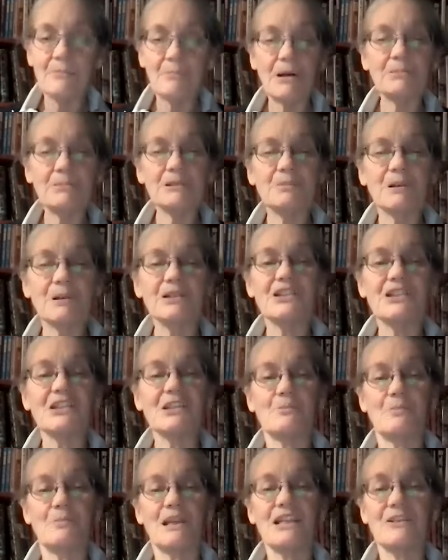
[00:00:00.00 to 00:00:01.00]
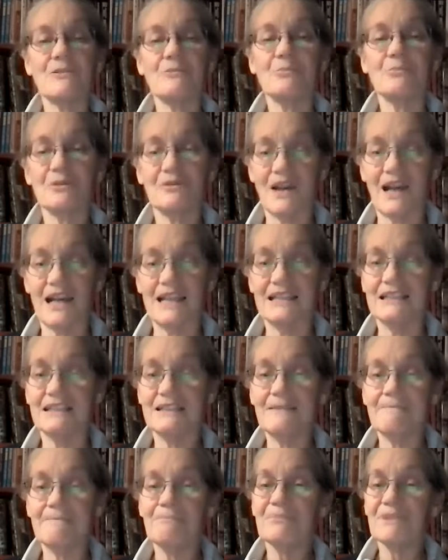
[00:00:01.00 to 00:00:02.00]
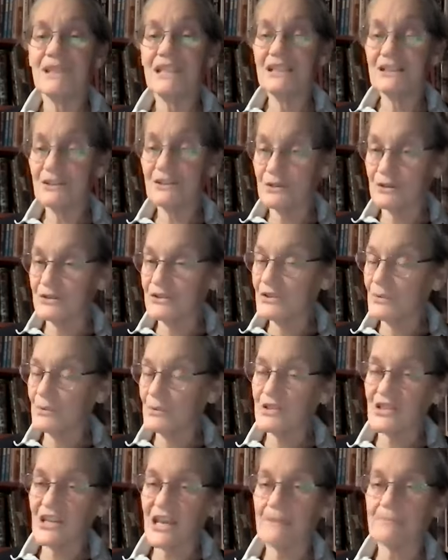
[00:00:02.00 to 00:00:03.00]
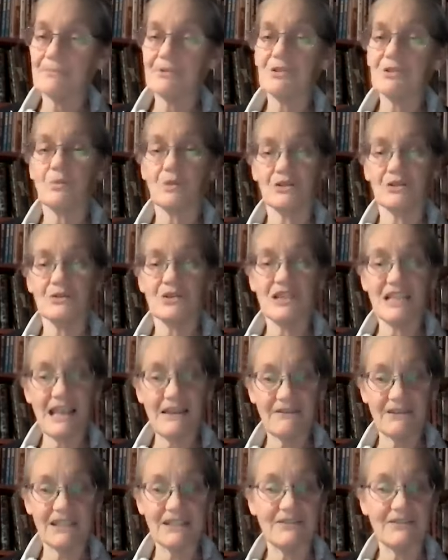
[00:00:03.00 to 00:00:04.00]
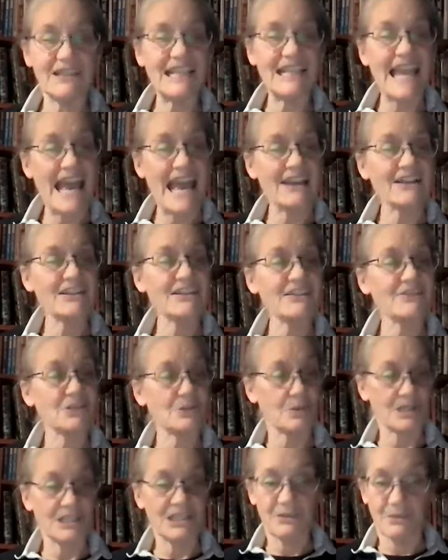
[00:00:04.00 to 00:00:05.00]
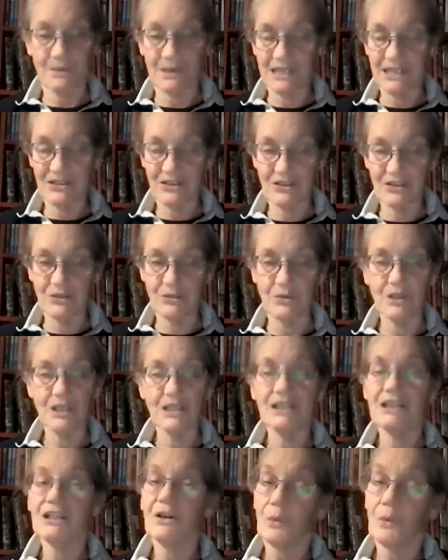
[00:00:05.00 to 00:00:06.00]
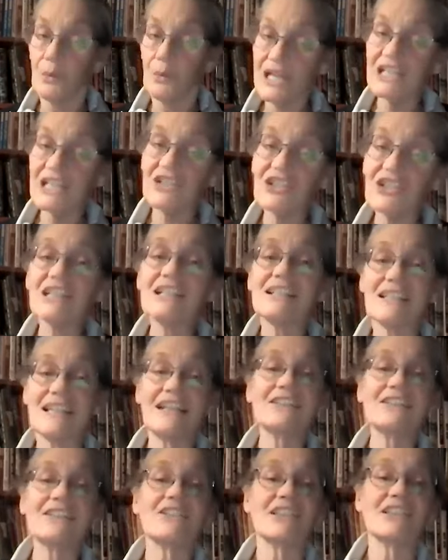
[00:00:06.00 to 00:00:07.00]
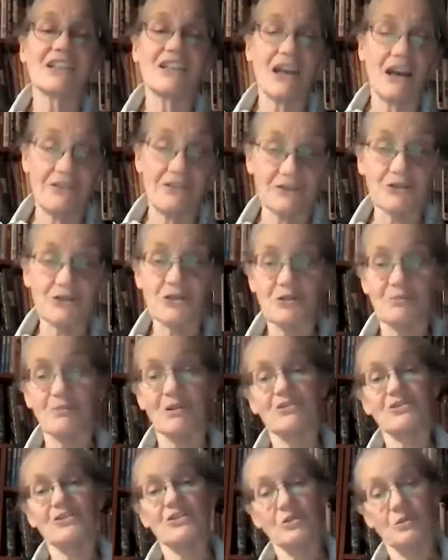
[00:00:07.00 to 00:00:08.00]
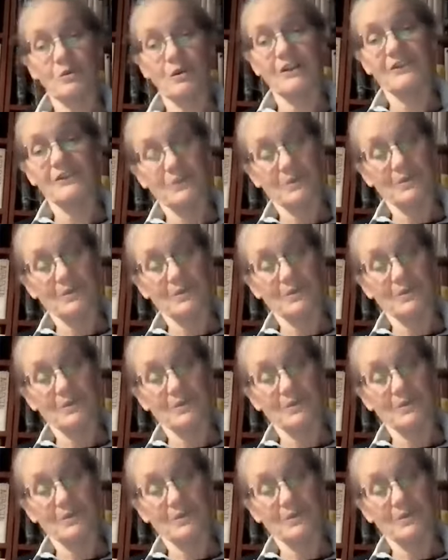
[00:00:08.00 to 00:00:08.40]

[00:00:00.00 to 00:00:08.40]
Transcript: public participation provided in accordance with chapter 107 of the acts of 2022 which extended the governor's march 12